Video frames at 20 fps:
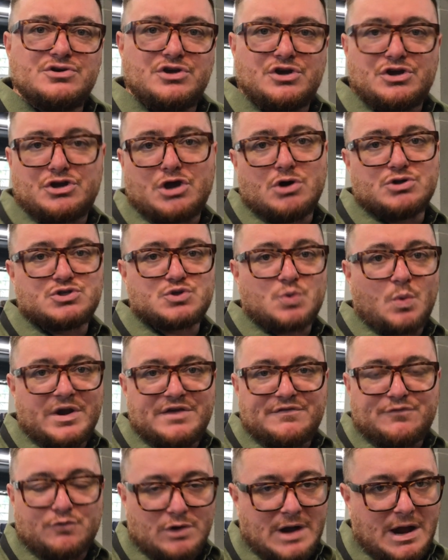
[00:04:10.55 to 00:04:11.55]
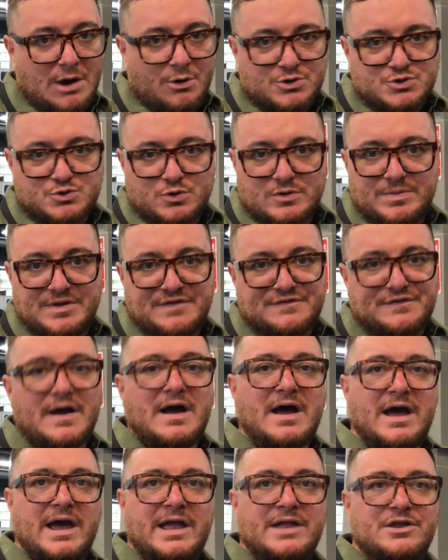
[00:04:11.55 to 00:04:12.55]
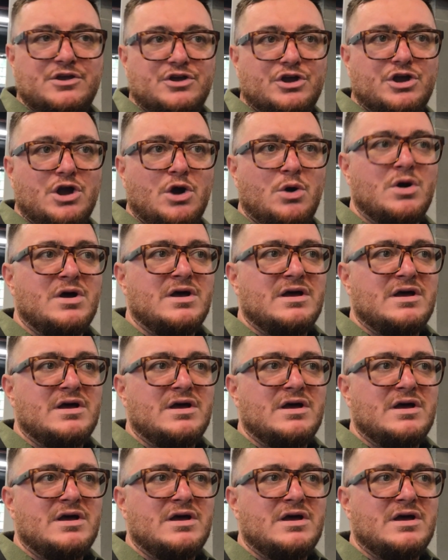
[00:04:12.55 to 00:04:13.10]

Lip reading: You could go 24 hours would be fine. You could go